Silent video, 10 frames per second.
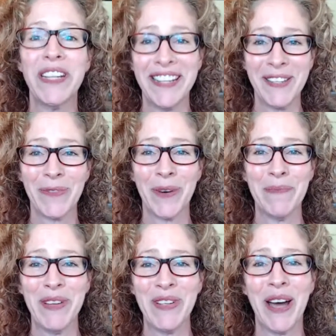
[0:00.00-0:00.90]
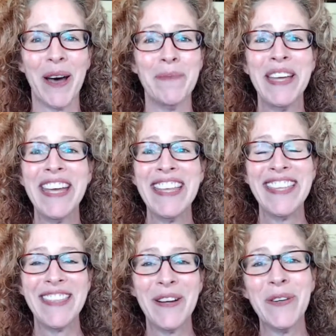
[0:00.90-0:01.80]
is from the job
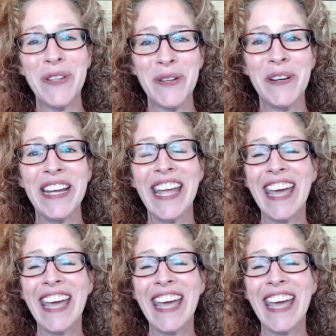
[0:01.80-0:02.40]
that they're doing,